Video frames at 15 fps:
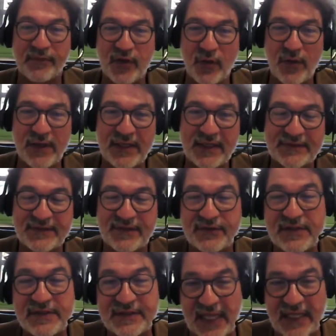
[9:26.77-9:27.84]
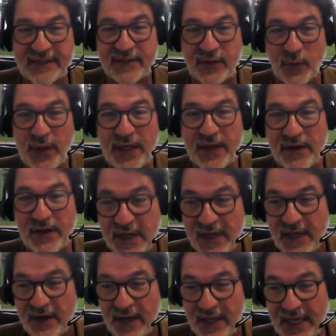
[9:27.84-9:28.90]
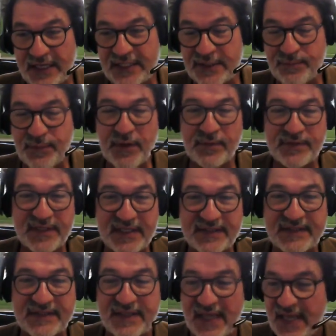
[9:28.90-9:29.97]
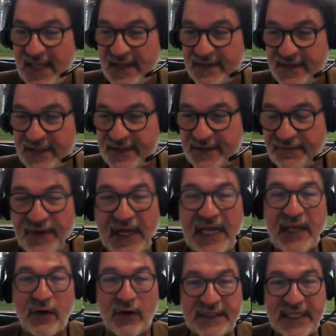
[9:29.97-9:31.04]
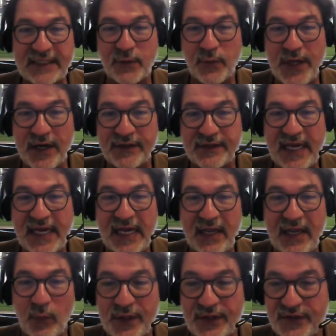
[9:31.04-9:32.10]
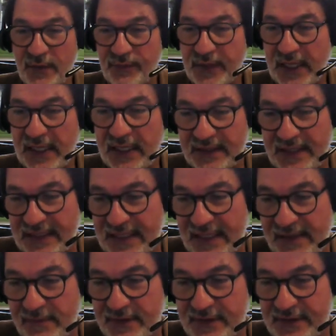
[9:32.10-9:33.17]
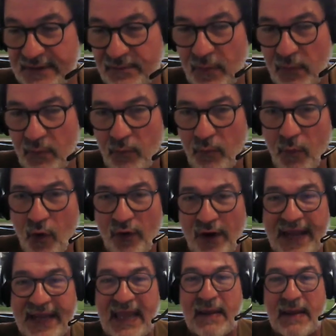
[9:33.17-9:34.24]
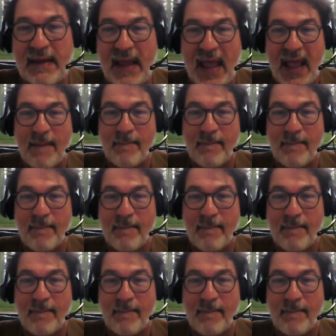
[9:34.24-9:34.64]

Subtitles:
So in a certain sense, we experience this feeling that we are dealing with something that is more like a